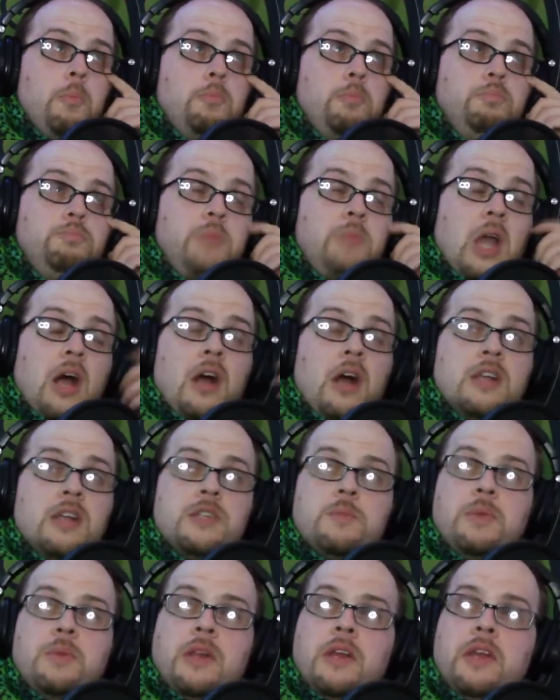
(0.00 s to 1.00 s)

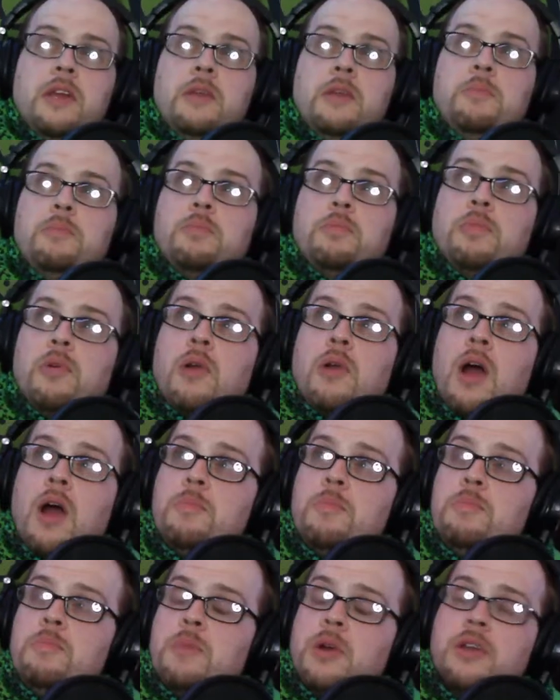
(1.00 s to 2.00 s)
cosplay prop
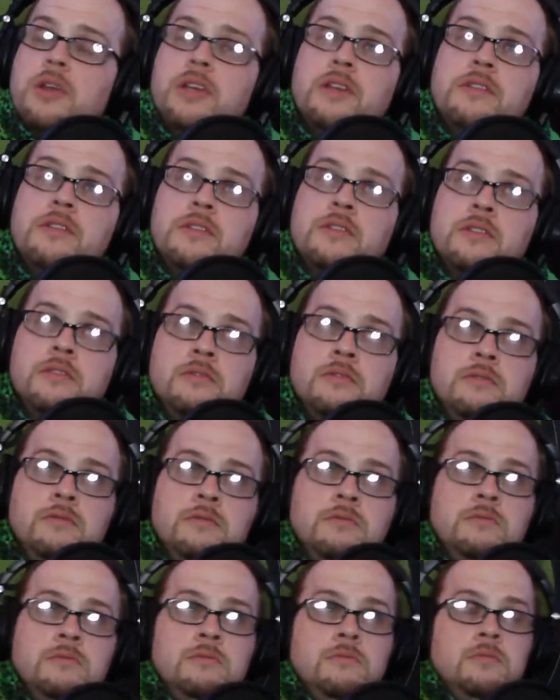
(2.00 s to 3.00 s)
market,
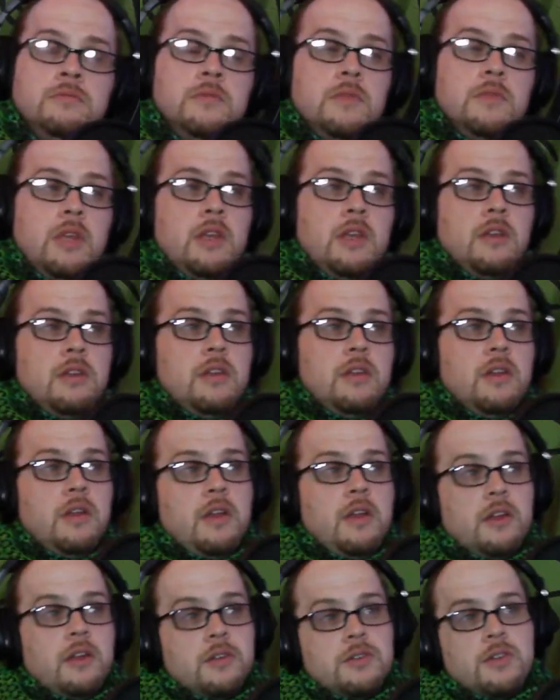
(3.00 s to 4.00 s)

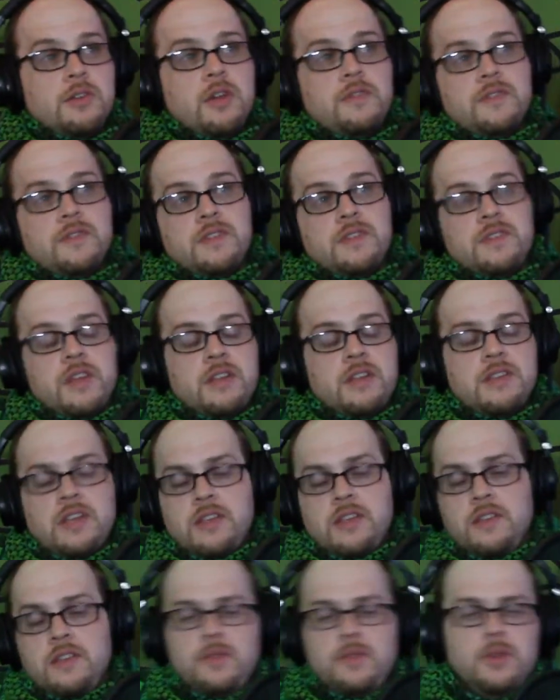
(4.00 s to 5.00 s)
Airsoft is not
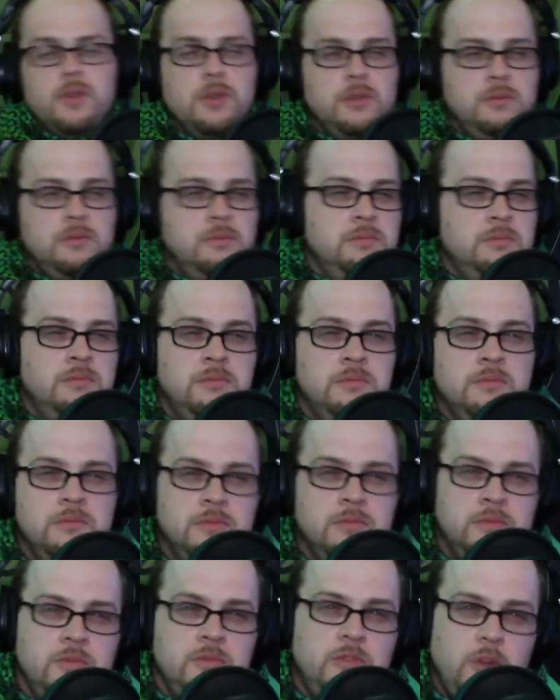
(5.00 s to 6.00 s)
taking full
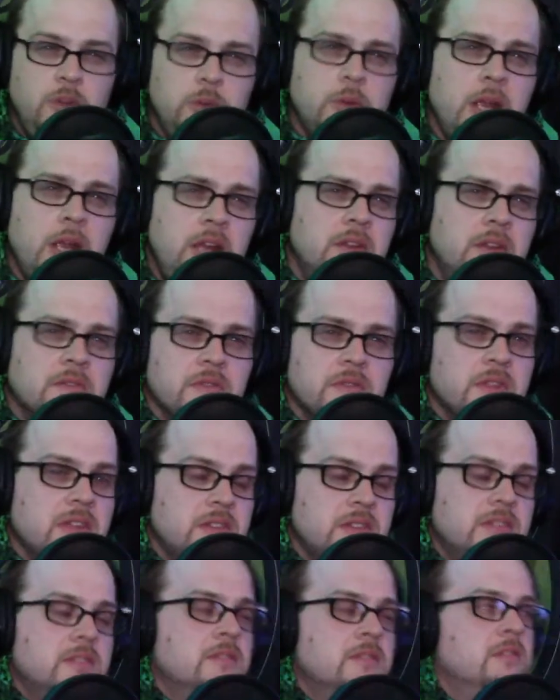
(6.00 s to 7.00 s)
reign of
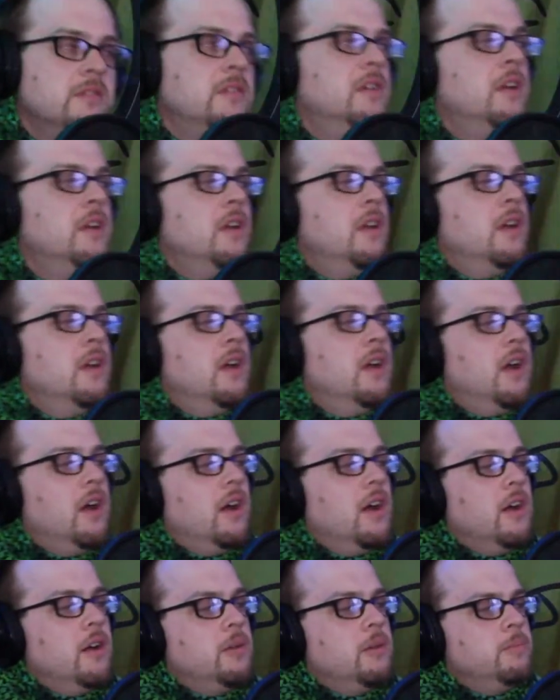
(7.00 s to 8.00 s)
this.
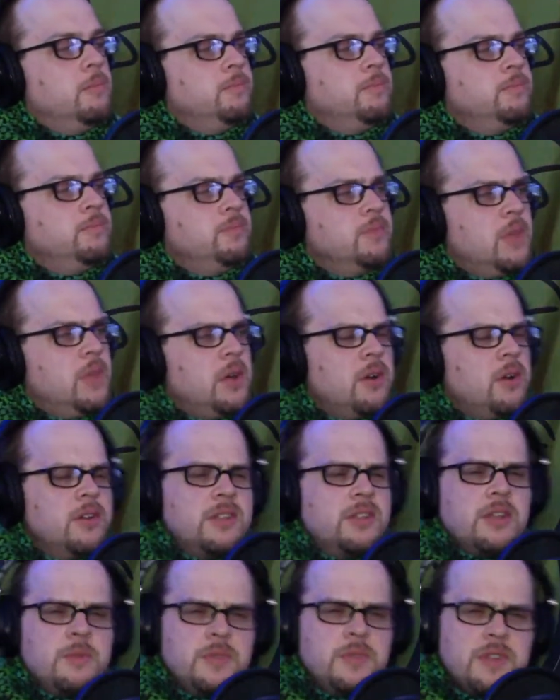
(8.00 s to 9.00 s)
There are
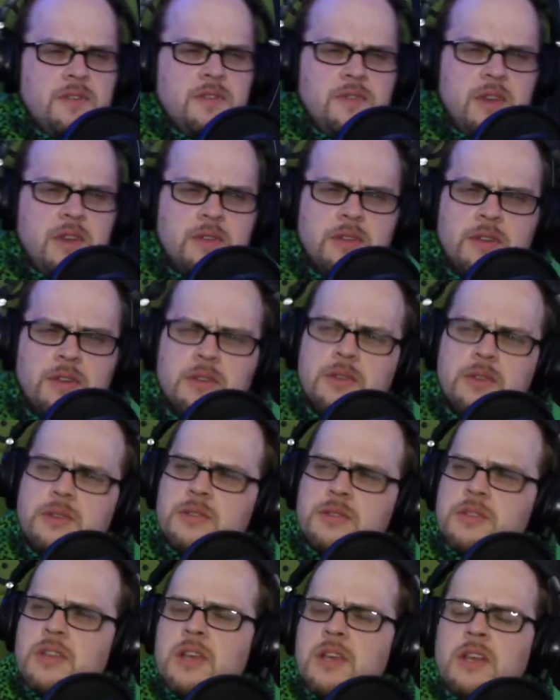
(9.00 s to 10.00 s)
some stuff out there.
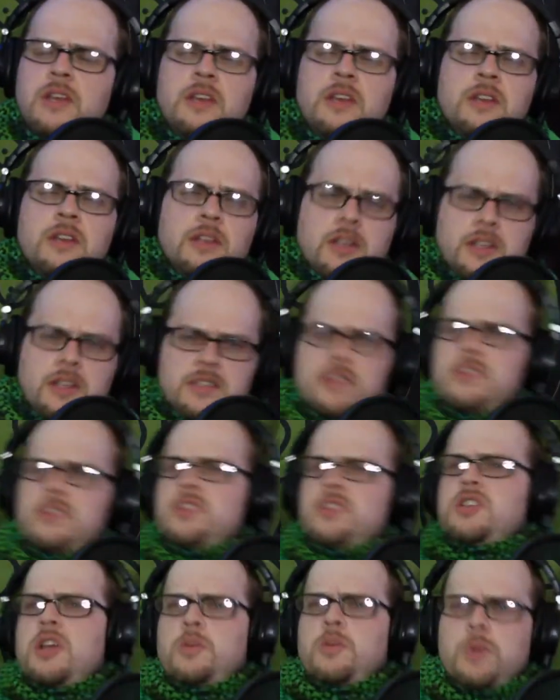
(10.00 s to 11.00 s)
There's, like I said, the
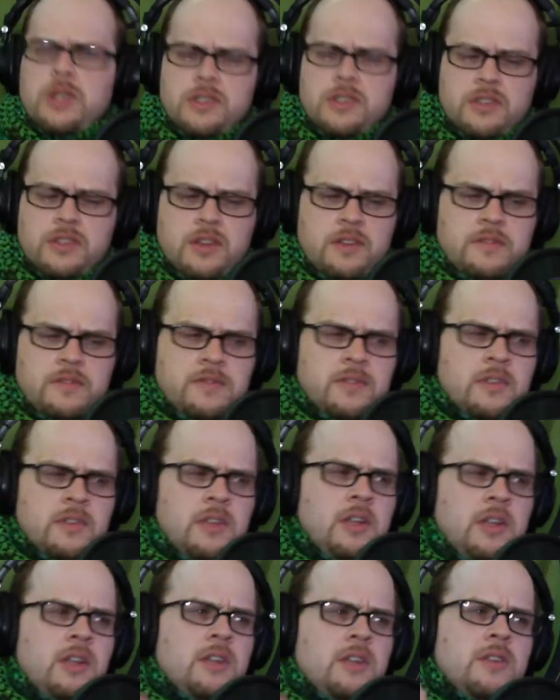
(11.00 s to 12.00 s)
John Wick stuff.
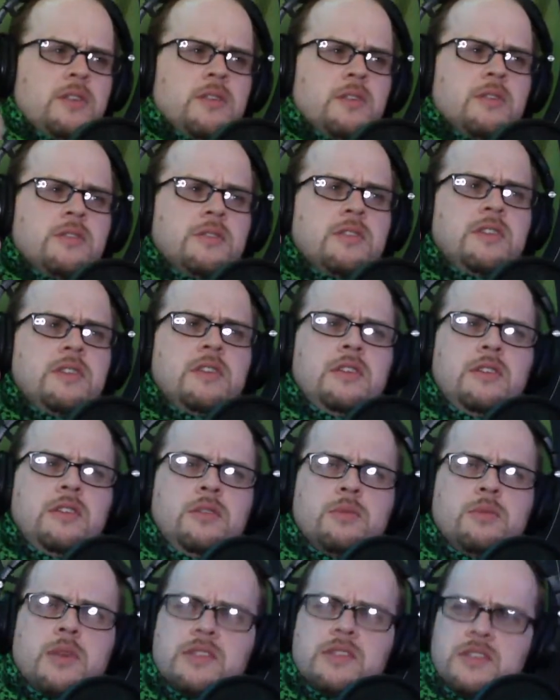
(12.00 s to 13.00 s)
There's the
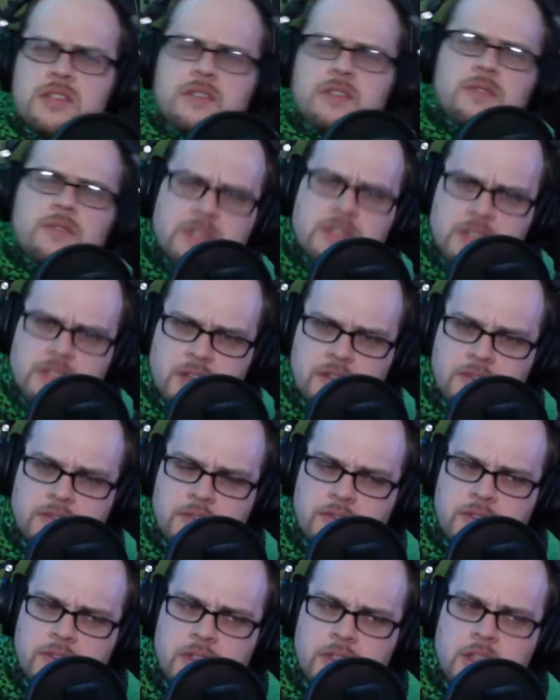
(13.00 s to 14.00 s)
Resident Evil stuff.
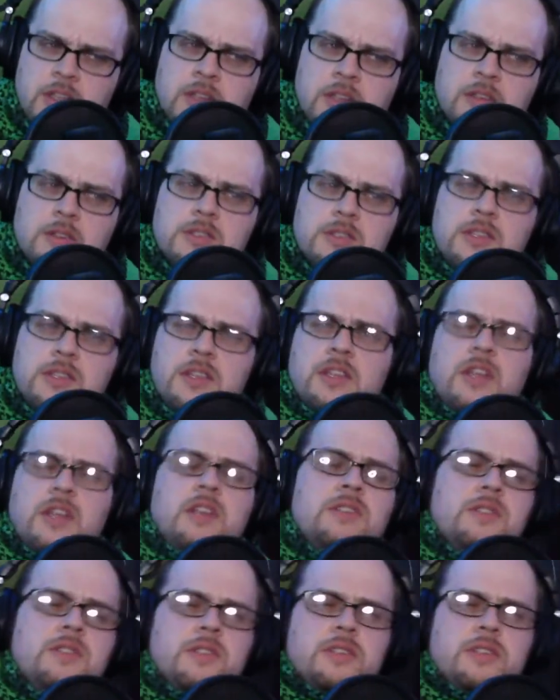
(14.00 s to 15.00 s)
There's the
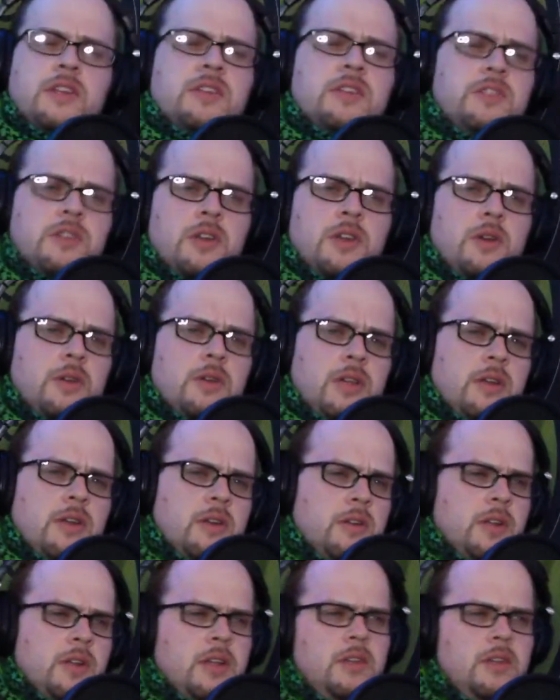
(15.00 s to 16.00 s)
occasional touch and go here.
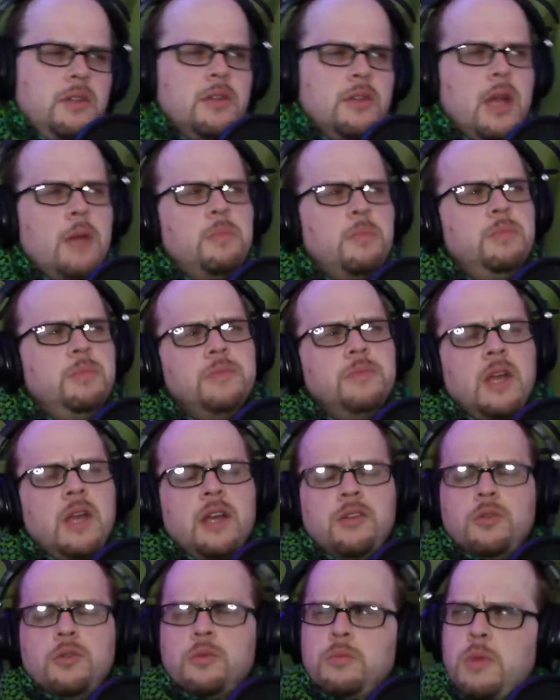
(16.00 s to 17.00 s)
Like I
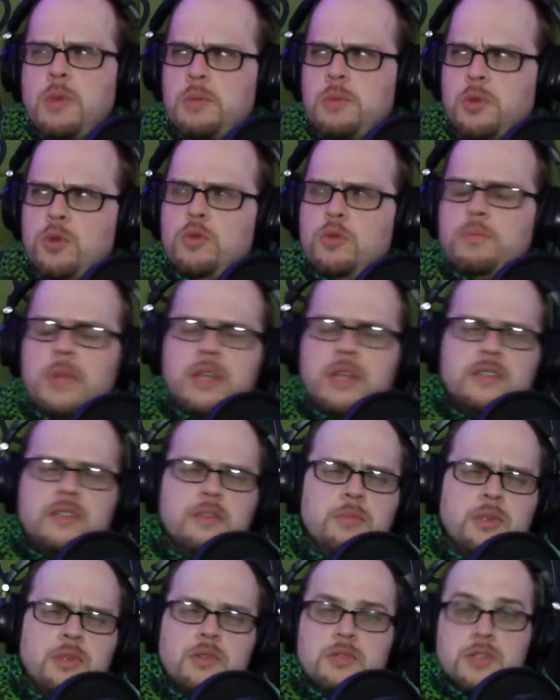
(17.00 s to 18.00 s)
don't remember who makes it,
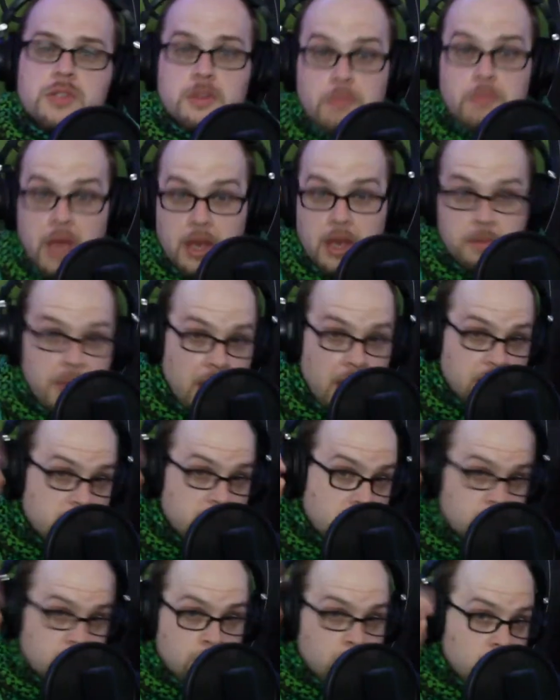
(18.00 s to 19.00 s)
but there's the Mad
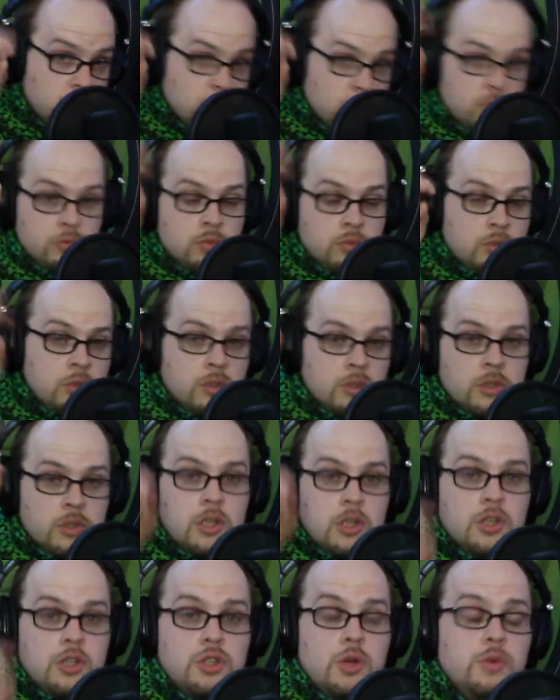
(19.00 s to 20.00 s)
Max
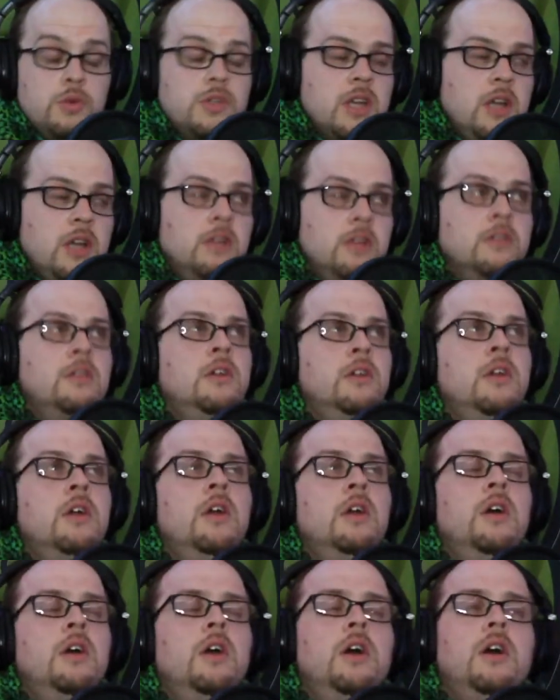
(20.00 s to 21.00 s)
shoot gun
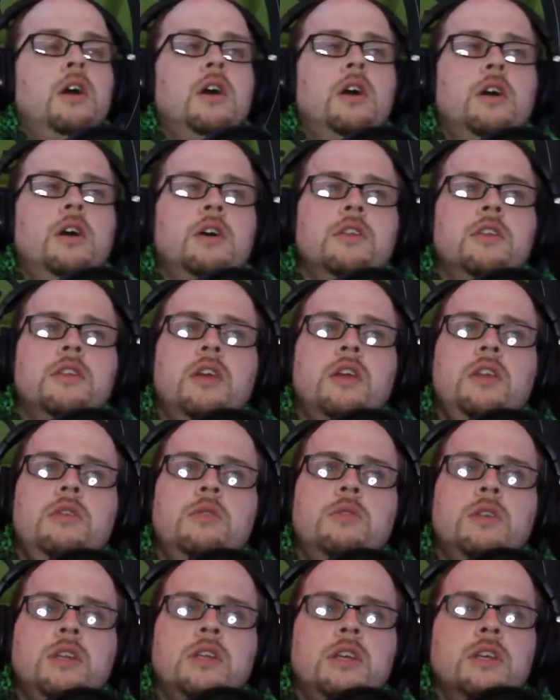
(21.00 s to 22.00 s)
that you
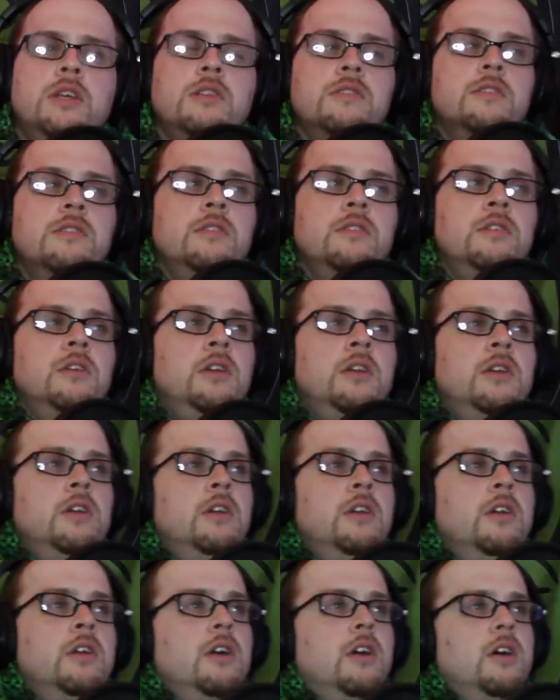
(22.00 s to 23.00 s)
can get.
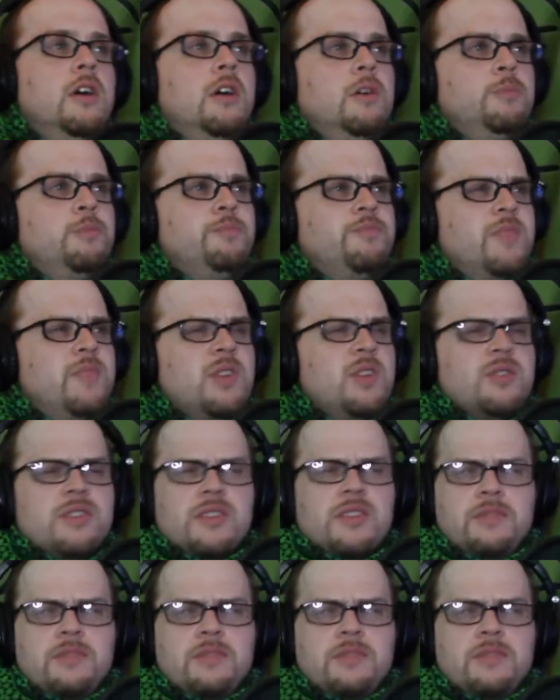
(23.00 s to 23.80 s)
There's